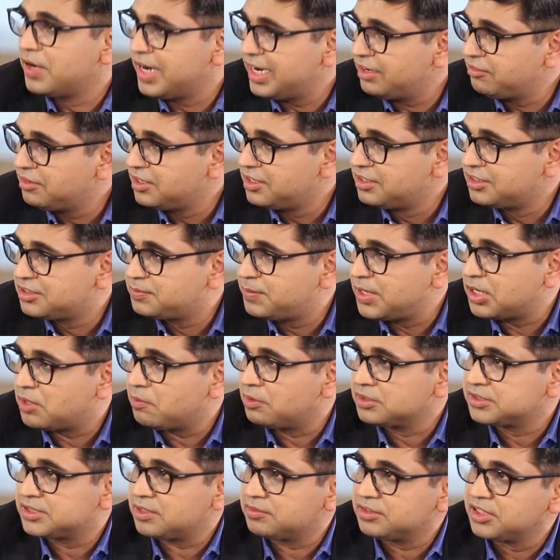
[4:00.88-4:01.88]
ahead, we'll speak
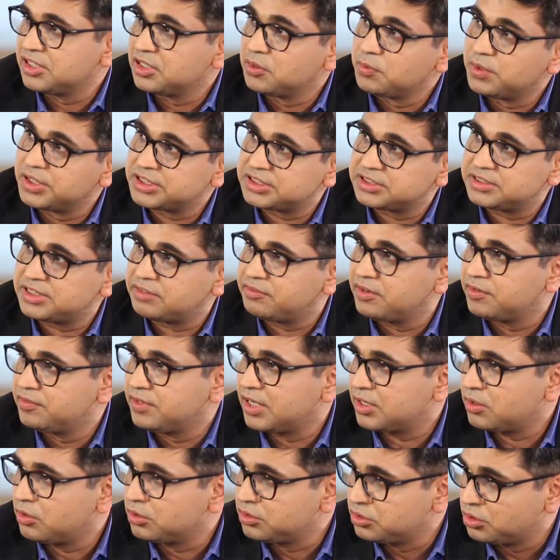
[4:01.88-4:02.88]
on some of the innovation that we've
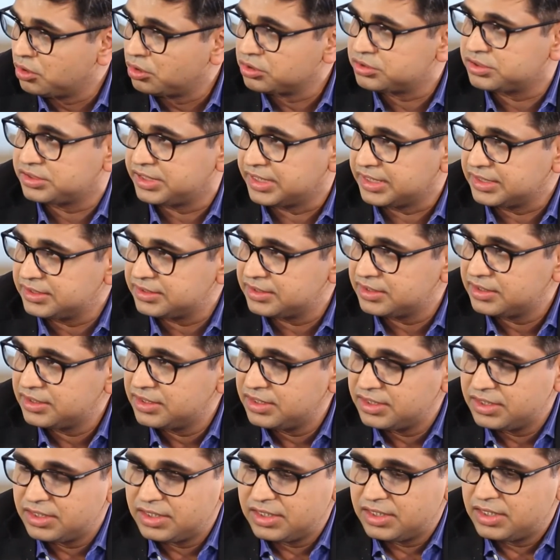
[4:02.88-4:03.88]
done on those things.
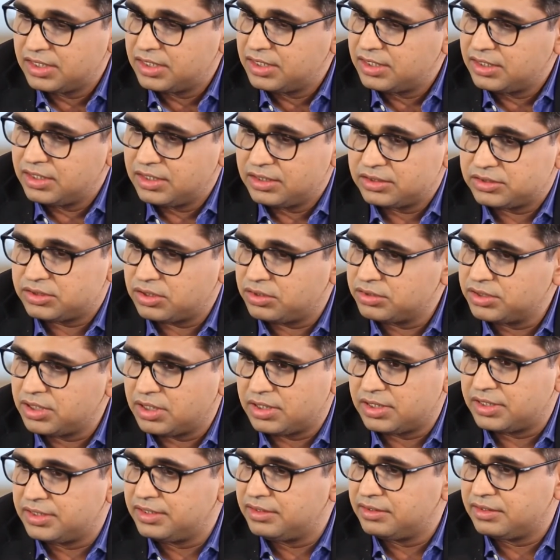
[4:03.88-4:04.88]
So
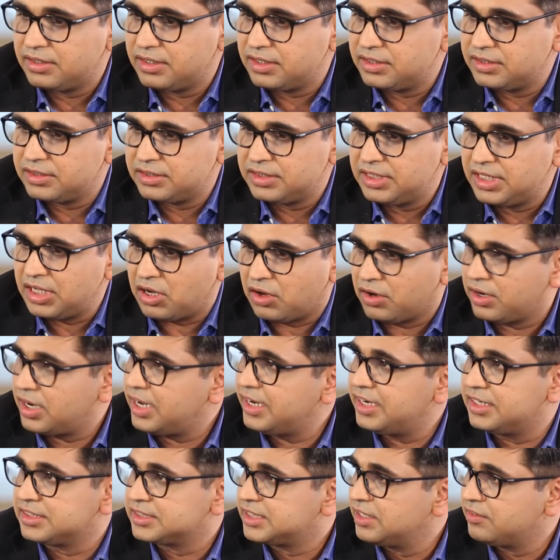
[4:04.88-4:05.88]
the
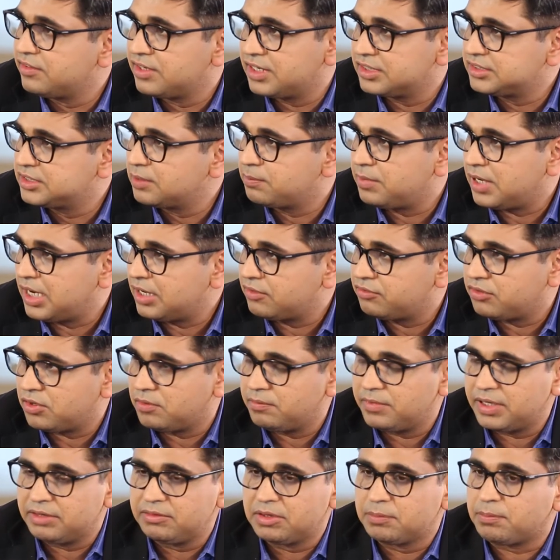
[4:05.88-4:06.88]
online has given us the
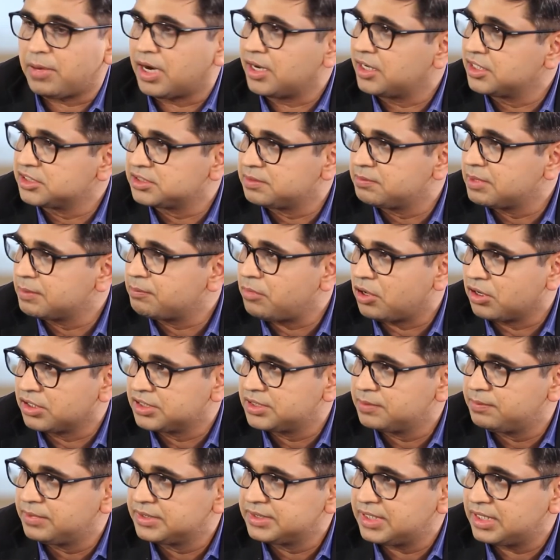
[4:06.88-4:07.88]
platform, and with partnership with
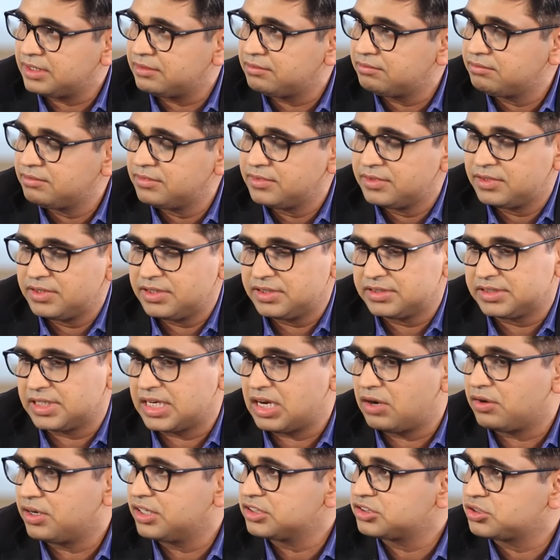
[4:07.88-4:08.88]
Policy Bazaar, has
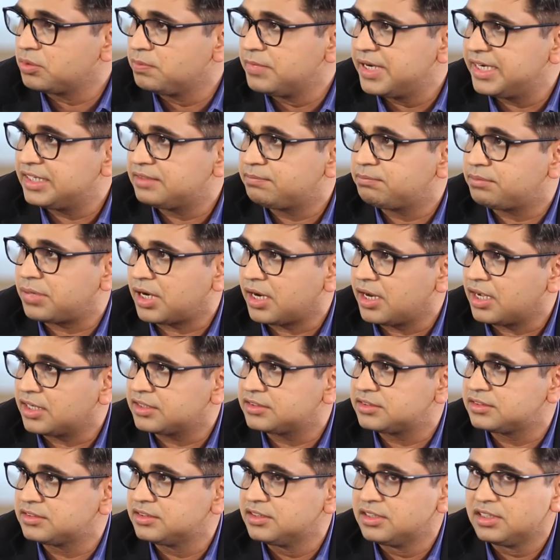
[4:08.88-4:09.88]
allowed us to make
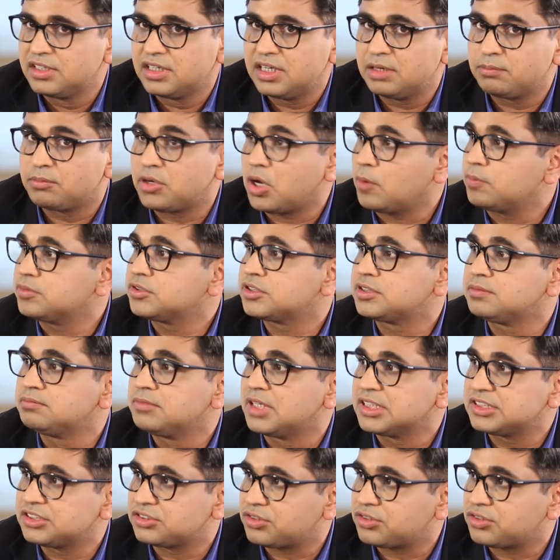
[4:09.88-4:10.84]
products and proposition much